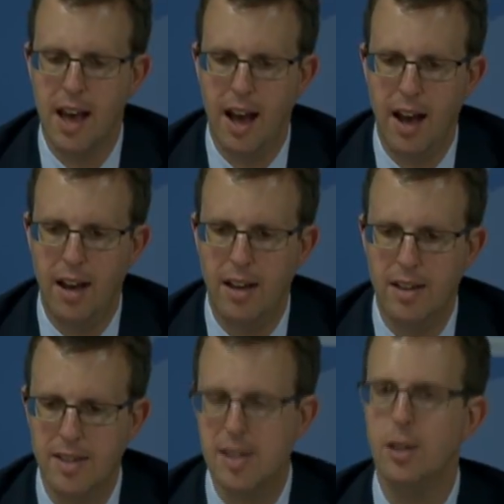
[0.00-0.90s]
Uh,
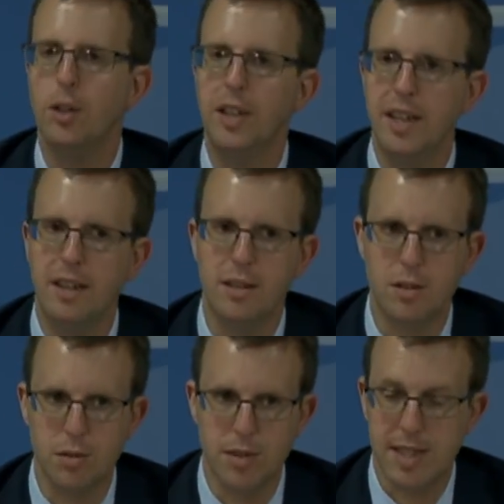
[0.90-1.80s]
still need
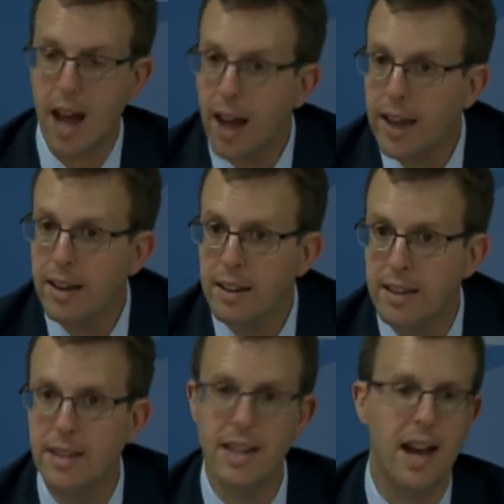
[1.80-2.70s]
to sign
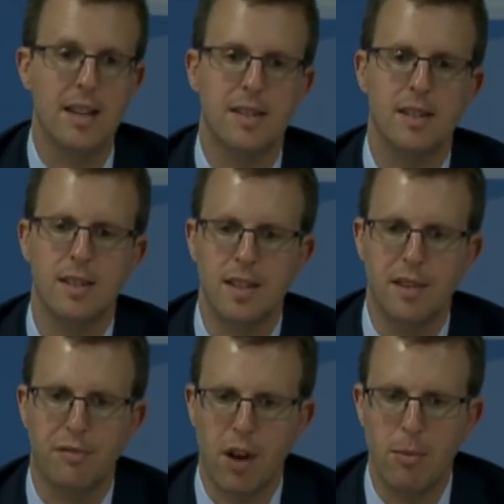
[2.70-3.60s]
the
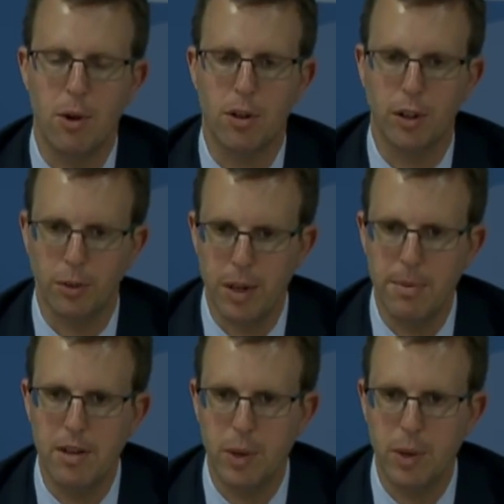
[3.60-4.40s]
ISTC framework agreement.